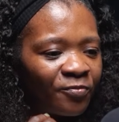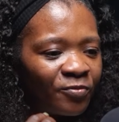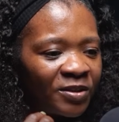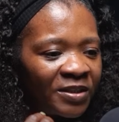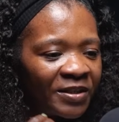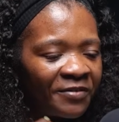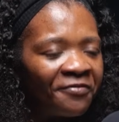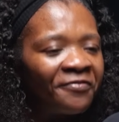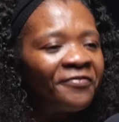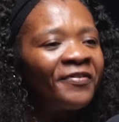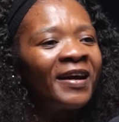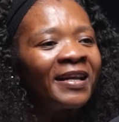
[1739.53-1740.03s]

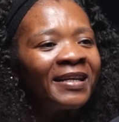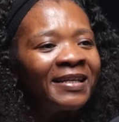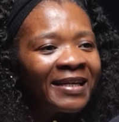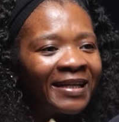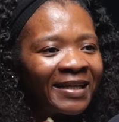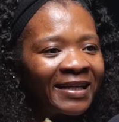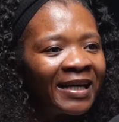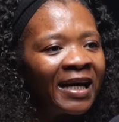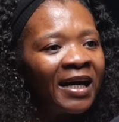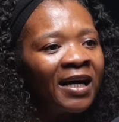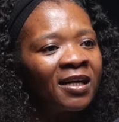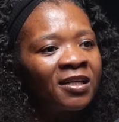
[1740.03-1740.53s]
defend the
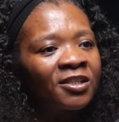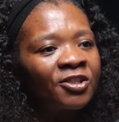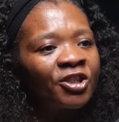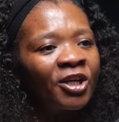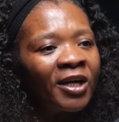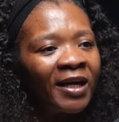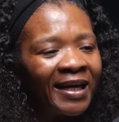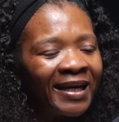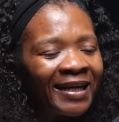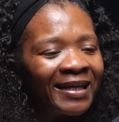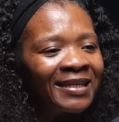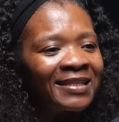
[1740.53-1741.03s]

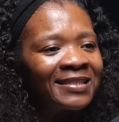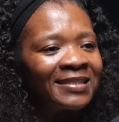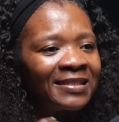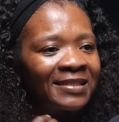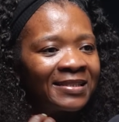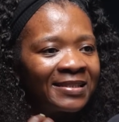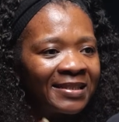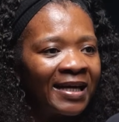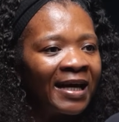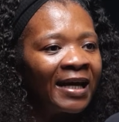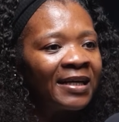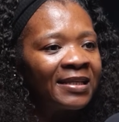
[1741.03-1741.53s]
culture in its
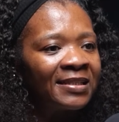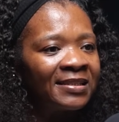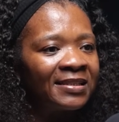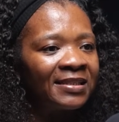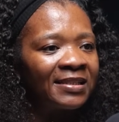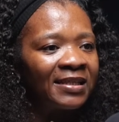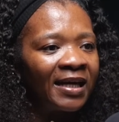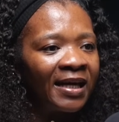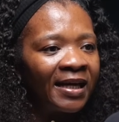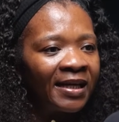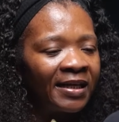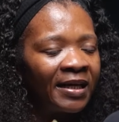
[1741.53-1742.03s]

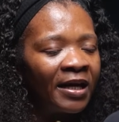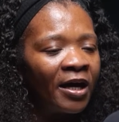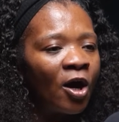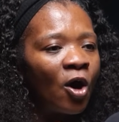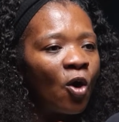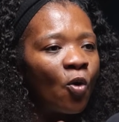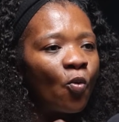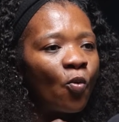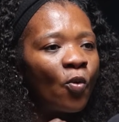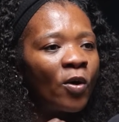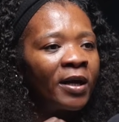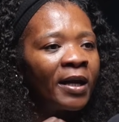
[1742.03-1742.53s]
entirety. And
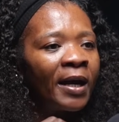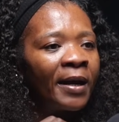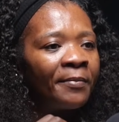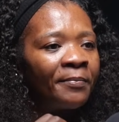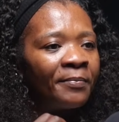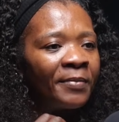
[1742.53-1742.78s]
when I